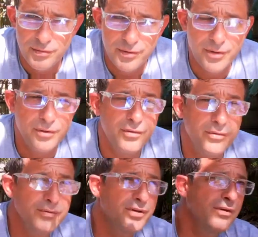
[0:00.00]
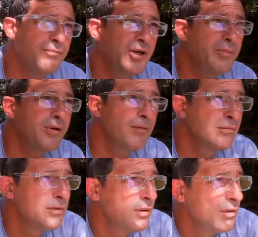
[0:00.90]
Yeah, so maybe
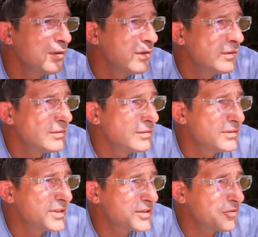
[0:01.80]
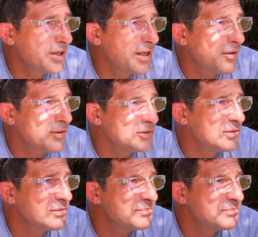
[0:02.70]
six or eight hours.